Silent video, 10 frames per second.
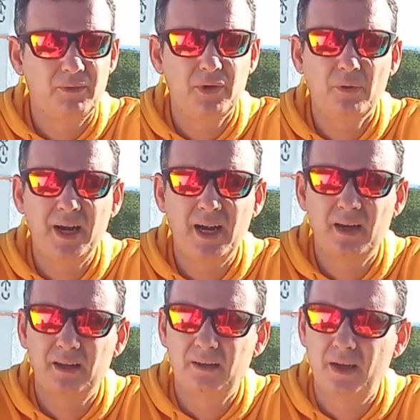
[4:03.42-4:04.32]

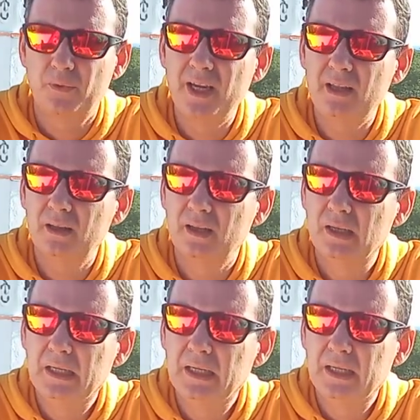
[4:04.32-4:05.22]
everywhere and I read,
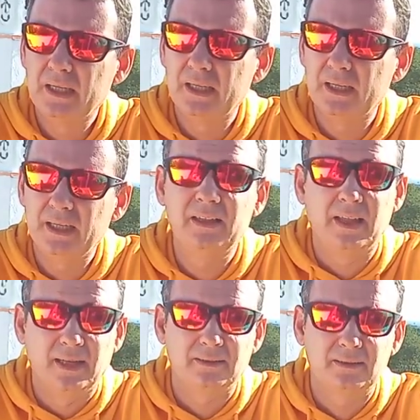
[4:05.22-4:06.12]
uh, it
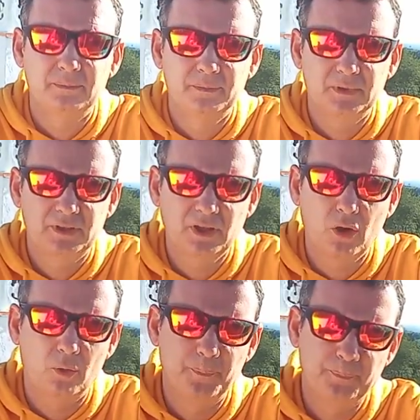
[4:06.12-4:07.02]
has.
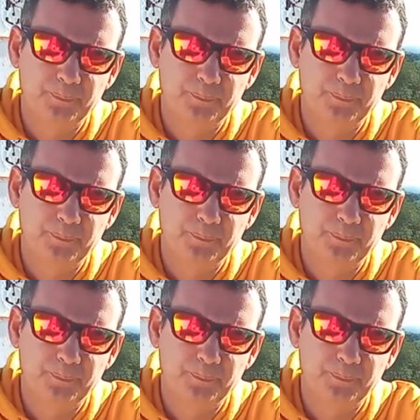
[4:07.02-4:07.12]
So